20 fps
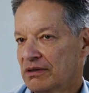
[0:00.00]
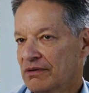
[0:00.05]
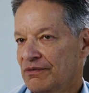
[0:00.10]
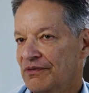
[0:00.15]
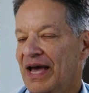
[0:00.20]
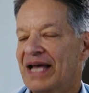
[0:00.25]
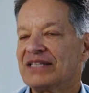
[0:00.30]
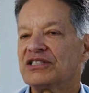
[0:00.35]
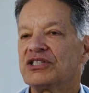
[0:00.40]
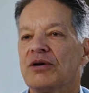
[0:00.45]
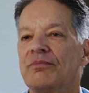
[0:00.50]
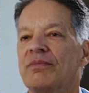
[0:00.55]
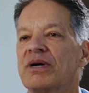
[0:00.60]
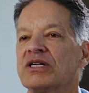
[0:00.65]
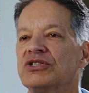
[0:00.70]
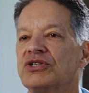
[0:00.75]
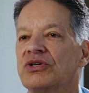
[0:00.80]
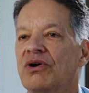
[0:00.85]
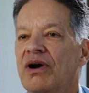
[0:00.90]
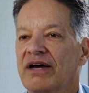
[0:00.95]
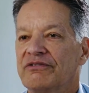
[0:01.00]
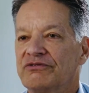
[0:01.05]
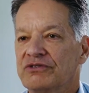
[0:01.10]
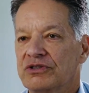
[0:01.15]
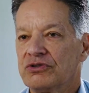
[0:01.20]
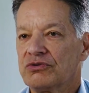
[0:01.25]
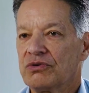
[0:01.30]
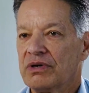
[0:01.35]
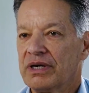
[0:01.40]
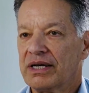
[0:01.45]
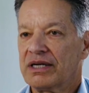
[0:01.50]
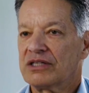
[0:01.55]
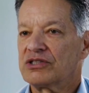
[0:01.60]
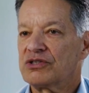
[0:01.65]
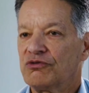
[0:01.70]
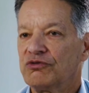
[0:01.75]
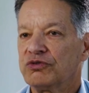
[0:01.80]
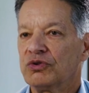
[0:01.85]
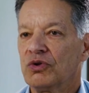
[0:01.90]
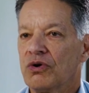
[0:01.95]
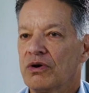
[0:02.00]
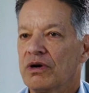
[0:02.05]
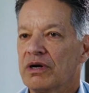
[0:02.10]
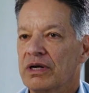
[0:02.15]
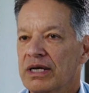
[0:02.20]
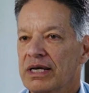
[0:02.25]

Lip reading: That's how much you have to drink as a floor.